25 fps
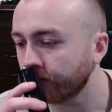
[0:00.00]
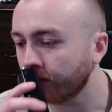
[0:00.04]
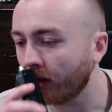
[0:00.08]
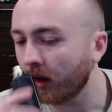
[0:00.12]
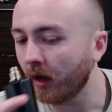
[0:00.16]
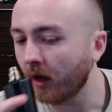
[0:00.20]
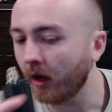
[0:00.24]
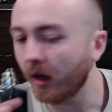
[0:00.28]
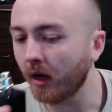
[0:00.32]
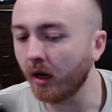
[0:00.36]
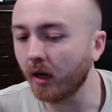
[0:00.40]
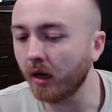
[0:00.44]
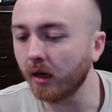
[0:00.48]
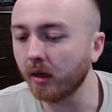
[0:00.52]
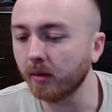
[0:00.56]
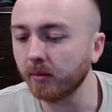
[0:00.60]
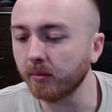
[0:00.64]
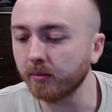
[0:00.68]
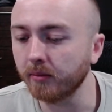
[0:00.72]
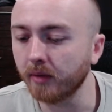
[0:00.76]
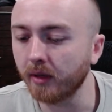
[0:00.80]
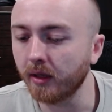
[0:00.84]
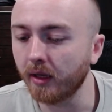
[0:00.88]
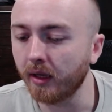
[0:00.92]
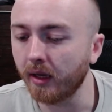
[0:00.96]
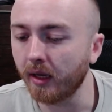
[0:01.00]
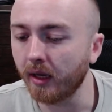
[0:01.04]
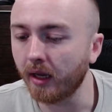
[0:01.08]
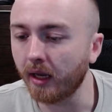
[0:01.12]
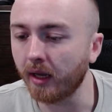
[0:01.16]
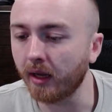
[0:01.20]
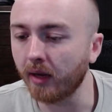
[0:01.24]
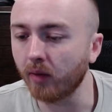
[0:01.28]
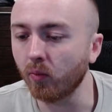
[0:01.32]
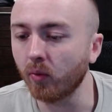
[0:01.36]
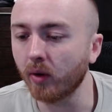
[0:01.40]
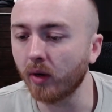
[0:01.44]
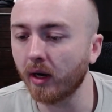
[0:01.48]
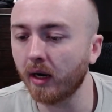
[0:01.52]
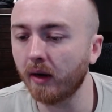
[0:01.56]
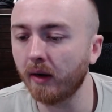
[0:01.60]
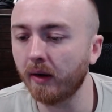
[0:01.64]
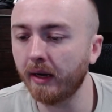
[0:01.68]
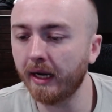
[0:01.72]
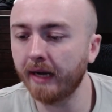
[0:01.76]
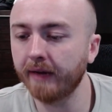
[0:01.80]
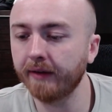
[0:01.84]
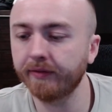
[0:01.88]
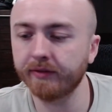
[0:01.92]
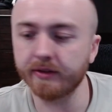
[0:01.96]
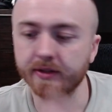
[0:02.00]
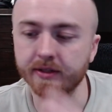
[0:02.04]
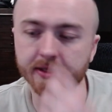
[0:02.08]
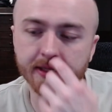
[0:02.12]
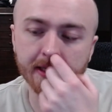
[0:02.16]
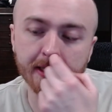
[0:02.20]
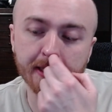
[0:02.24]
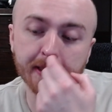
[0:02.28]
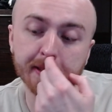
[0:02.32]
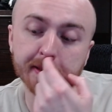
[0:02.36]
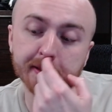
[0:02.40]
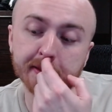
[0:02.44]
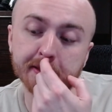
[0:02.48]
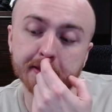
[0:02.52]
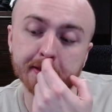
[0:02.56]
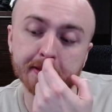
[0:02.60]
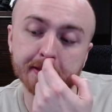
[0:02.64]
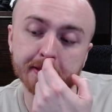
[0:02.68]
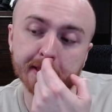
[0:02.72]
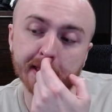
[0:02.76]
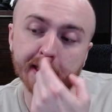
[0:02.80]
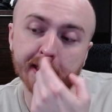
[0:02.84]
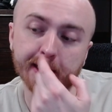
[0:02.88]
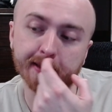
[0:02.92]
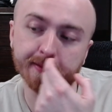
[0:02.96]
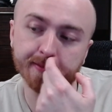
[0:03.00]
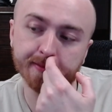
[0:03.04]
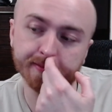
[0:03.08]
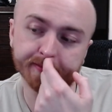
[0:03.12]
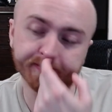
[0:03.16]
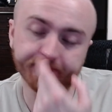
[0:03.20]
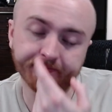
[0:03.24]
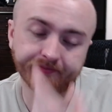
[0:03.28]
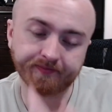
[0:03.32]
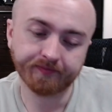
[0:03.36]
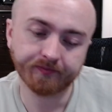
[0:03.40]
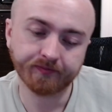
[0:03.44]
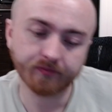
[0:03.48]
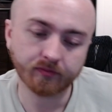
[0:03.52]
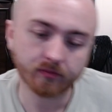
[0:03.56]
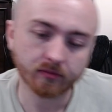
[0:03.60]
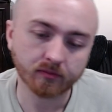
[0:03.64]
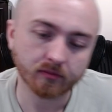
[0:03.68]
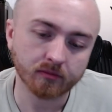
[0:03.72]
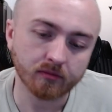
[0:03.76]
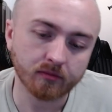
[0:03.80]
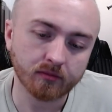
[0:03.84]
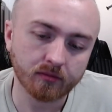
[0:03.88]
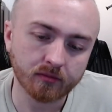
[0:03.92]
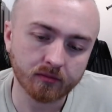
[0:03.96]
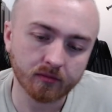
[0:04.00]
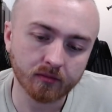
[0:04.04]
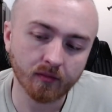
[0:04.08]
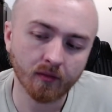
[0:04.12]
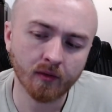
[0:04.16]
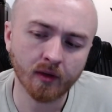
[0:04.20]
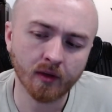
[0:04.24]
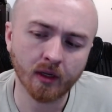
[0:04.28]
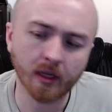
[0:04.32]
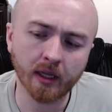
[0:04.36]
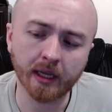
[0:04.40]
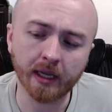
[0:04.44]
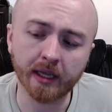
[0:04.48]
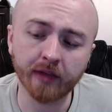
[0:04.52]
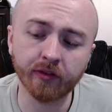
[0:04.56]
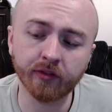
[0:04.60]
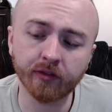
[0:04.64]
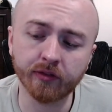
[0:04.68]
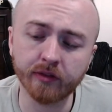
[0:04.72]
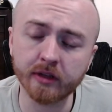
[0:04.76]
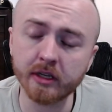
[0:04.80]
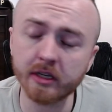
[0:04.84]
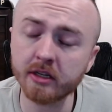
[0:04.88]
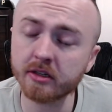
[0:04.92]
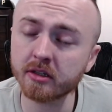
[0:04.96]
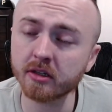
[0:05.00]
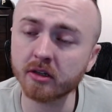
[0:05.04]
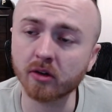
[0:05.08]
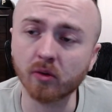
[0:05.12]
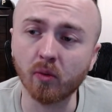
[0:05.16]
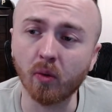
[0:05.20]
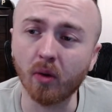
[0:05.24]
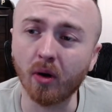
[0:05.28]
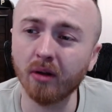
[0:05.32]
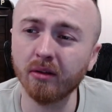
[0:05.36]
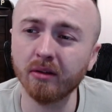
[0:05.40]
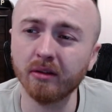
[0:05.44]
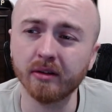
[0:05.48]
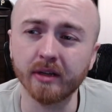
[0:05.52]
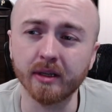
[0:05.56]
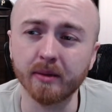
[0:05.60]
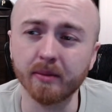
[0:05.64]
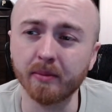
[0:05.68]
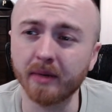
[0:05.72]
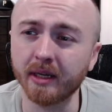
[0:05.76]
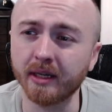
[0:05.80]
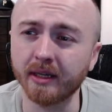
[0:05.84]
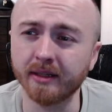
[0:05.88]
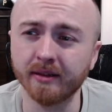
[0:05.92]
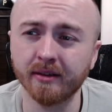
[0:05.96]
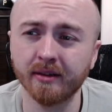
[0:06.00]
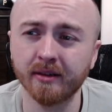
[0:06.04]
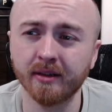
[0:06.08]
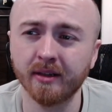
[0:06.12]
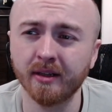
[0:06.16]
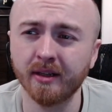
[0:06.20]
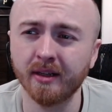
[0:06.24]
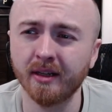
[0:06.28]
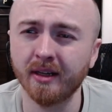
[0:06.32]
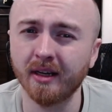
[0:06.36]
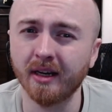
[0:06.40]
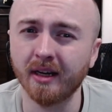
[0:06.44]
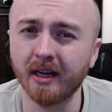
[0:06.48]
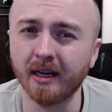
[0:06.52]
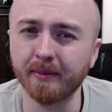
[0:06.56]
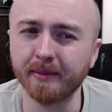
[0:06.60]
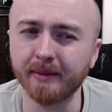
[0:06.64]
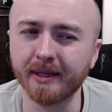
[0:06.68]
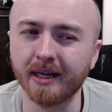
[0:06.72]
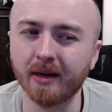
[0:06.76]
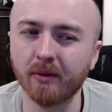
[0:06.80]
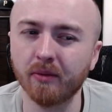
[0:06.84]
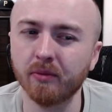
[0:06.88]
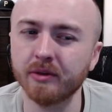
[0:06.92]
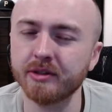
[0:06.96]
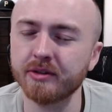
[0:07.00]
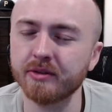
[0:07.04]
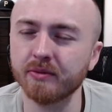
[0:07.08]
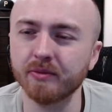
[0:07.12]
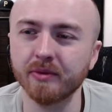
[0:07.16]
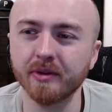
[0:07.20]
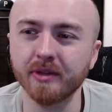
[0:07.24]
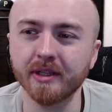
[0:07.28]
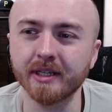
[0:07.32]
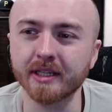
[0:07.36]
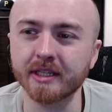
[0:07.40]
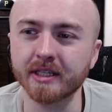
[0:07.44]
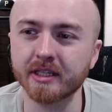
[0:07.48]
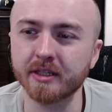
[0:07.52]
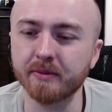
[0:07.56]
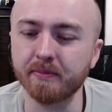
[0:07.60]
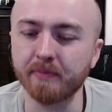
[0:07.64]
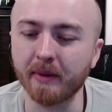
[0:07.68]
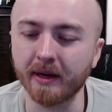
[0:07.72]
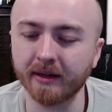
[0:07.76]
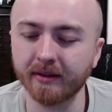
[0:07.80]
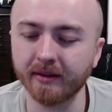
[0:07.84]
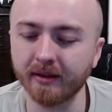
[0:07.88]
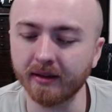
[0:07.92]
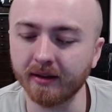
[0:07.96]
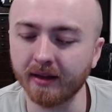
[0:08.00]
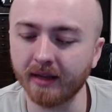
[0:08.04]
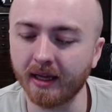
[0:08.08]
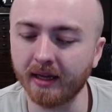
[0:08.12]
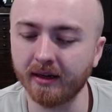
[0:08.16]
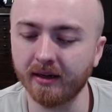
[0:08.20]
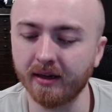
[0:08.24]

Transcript: And what I'll have to say is that it's decent quality, man. I mean, I wasn't really expecting that.